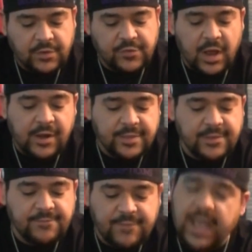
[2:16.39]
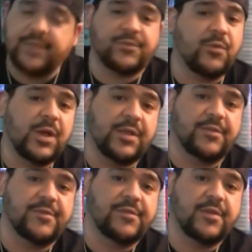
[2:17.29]
Jonathan
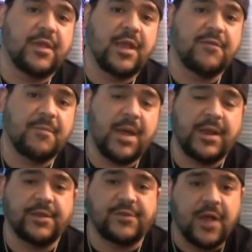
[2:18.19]
Vasquez, everybody,